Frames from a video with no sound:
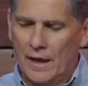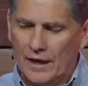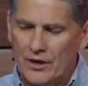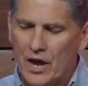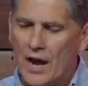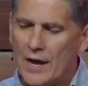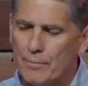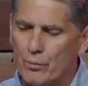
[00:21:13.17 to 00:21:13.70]

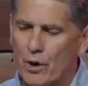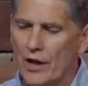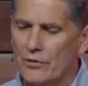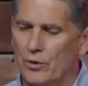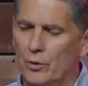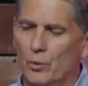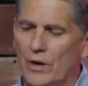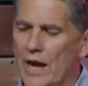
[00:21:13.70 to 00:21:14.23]
And I,
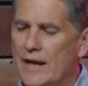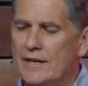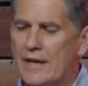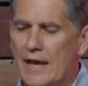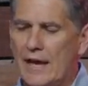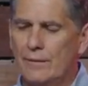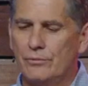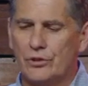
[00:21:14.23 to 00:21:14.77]
brethren, when I
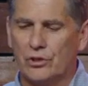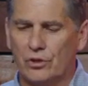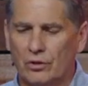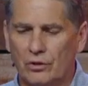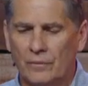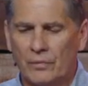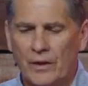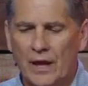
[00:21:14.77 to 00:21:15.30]
came to
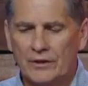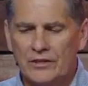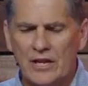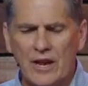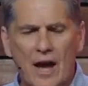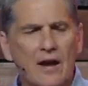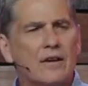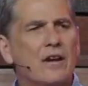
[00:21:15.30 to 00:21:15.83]
you,
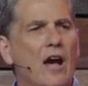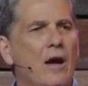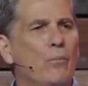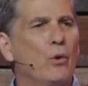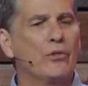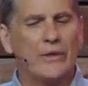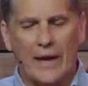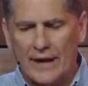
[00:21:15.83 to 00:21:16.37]
did not
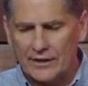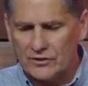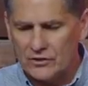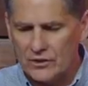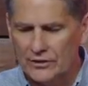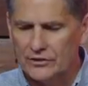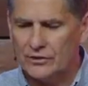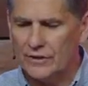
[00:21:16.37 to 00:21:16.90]
come with
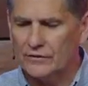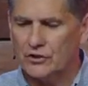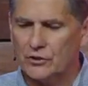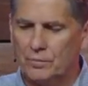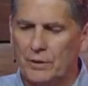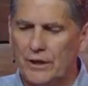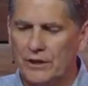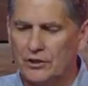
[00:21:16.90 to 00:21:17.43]
excellence of
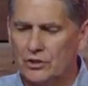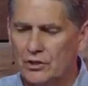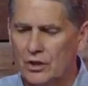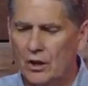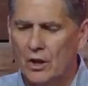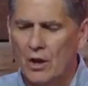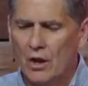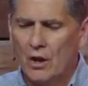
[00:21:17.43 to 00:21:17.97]

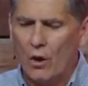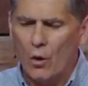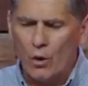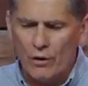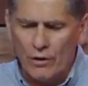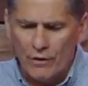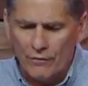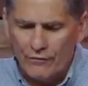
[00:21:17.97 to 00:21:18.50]
speech
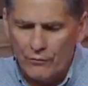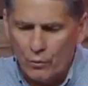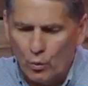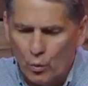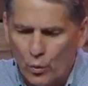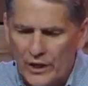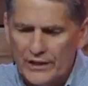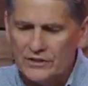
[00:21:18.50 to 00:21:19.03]
or of
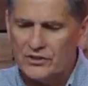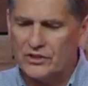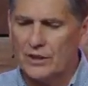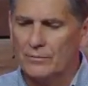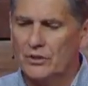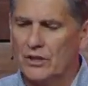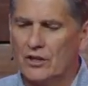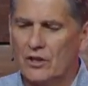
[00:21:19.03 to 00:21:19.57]

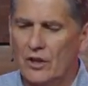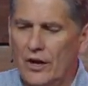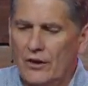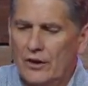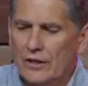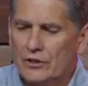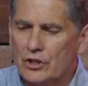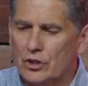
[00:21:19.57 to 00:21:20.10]
wisdom
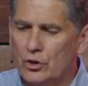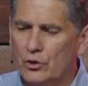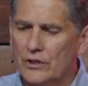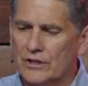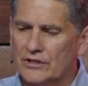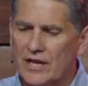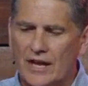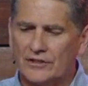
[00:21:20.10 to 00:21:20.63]
declaring to you
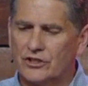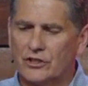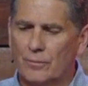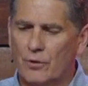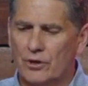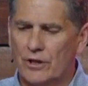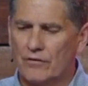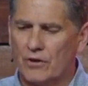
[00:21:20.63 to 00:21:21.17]
the
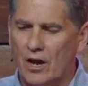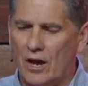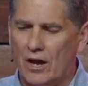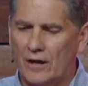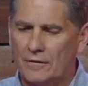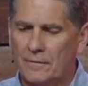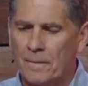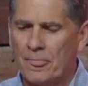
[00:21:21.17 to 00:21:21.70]
testimony of
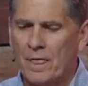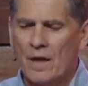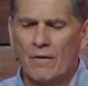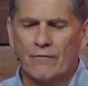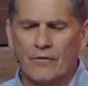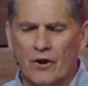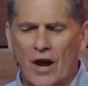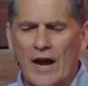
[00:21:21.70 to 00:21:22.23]
God,
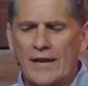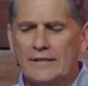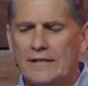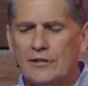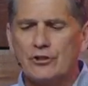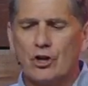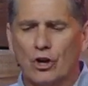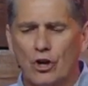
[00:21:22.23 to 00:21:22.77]
for I
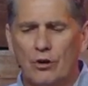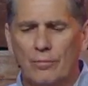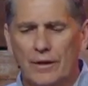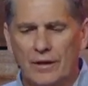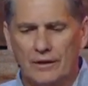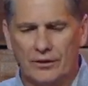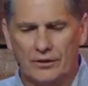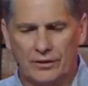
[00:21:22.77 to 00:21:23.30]

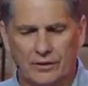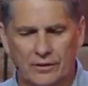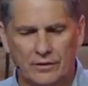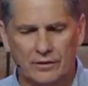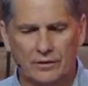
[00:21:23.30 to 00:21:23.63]
determined